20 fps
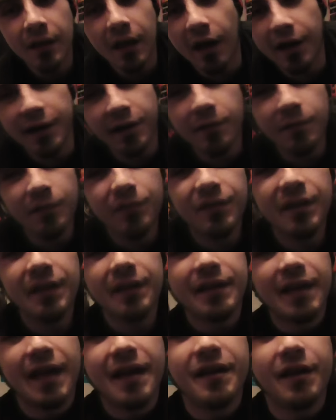I don't
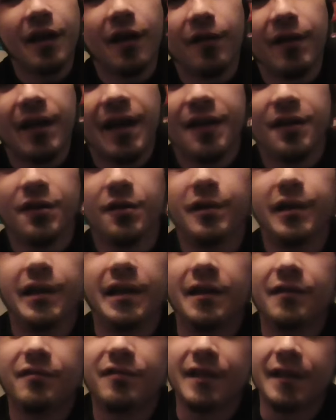think they know they're doing
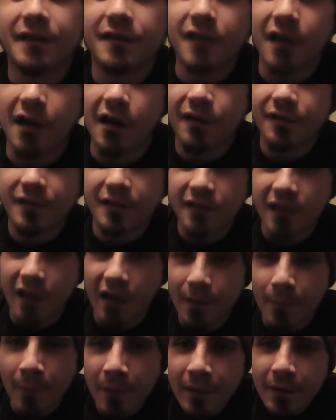the things half the
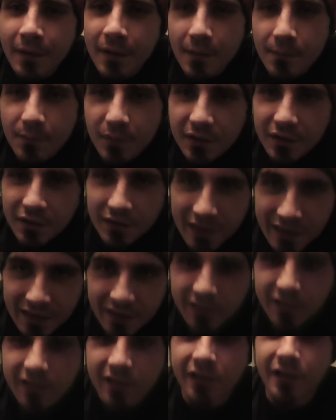time, but you
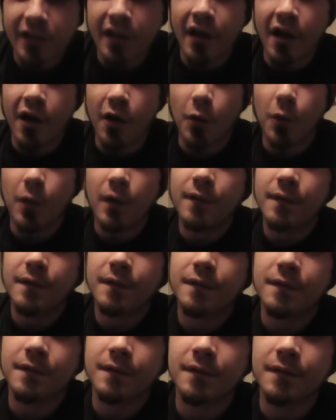need to know
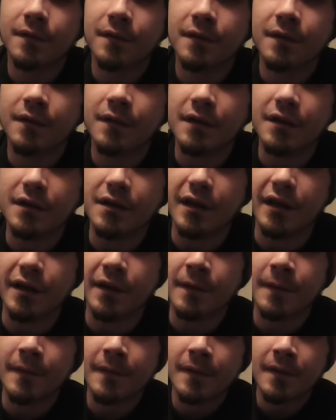
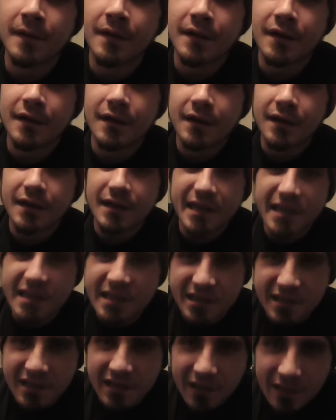that this
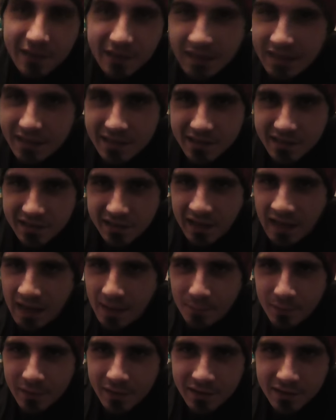isn't this isn't
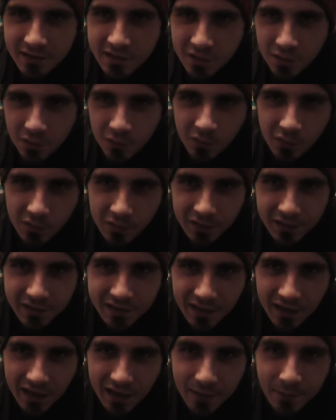happening to you all the
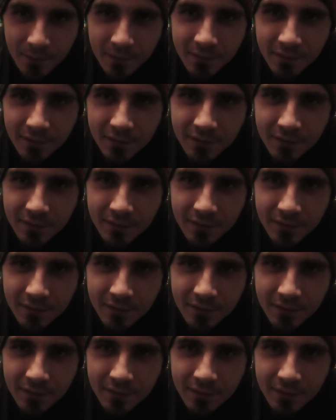time.